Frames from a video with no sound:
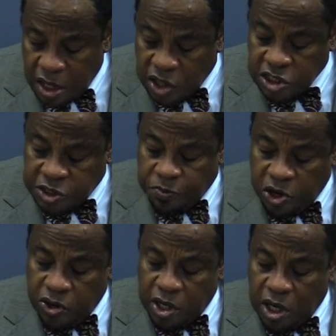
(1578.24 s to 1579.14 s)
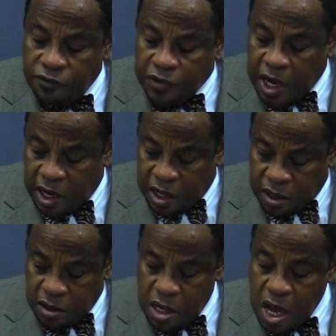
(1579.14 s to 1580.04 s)
the Spirit of
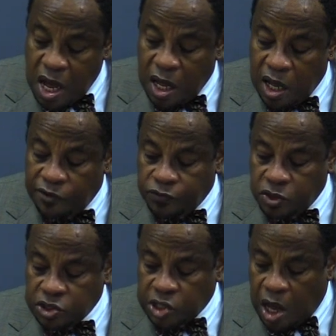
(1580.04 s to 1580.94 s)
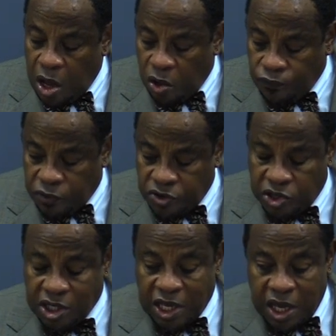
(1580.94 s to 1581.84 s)
God hovers over
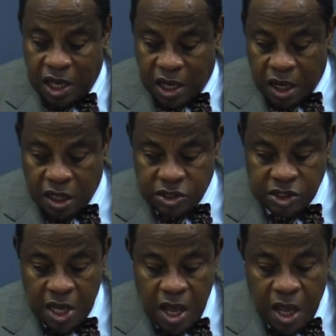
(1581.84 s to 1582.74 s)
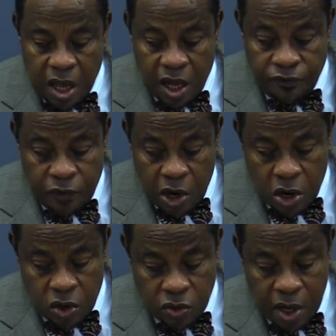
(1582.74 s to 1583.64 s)
the chaos of
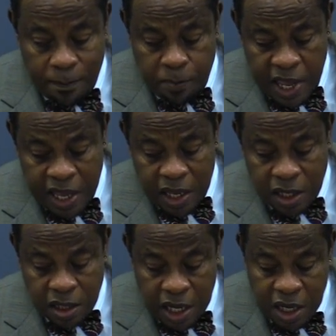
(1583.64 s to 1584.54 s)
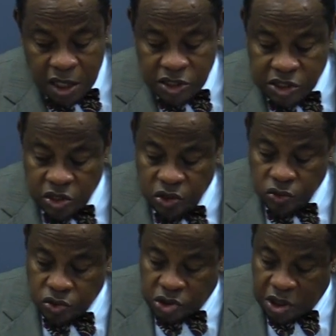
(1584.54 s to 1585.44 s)
hurt pain, and
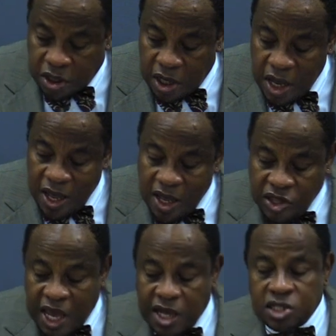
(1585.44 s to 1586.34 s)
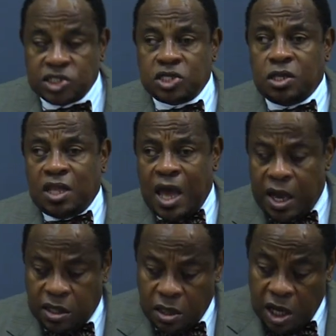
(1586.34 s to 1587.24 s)
exclusion that is the
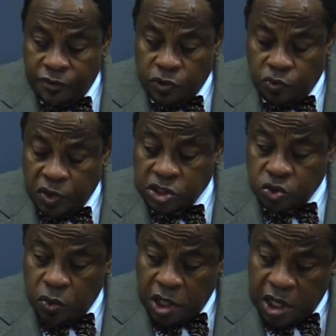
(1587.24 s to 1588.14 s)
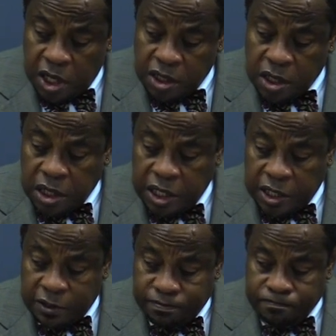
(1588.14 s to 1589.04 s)
lot of the ritually unclean.